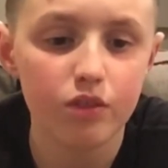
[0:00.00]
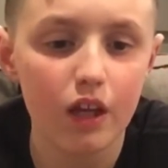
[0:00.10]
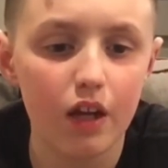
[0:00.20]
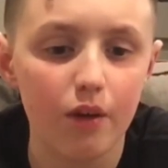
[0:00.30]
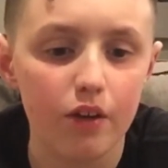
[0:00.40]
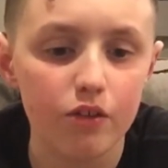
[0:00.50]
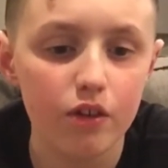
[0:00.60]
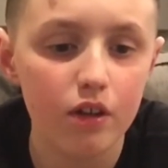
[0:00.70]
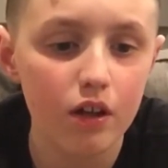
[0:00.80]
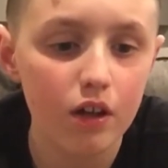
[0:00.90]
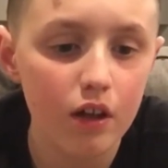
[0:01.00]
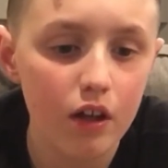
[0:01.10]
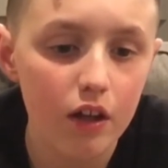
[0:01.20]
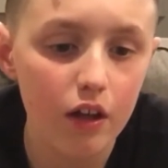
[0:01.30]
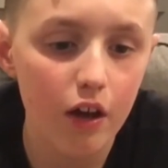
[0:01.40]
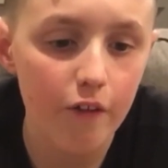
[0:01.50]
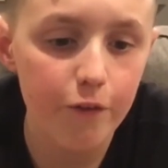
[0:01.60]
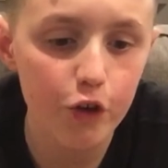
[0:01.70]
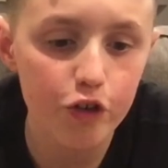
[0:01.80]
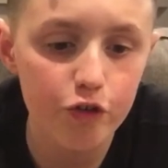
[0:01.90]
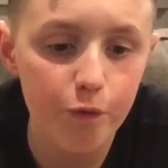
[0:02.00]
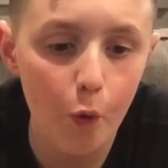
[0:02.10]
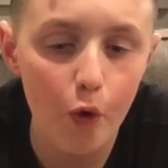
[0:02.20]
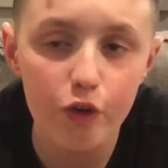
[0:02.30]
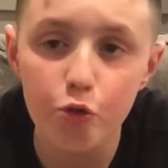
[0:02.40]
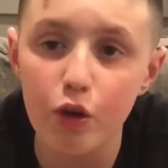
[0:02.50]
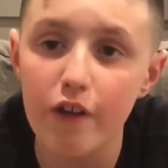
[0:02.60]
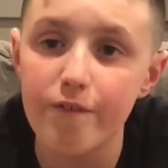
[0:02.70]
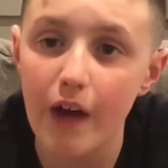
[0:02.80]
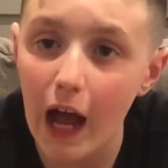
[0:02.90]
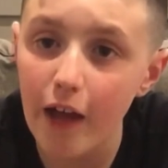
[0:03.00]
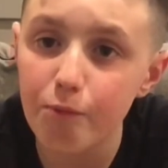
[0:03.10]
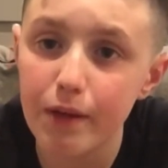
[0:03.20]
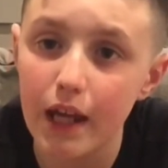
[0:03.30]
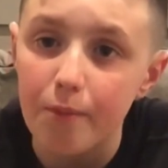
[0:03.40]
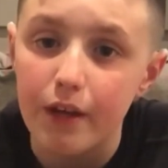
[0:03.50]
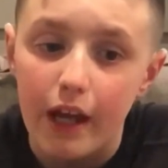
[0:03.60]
Anyways, our first 4:25 p.m.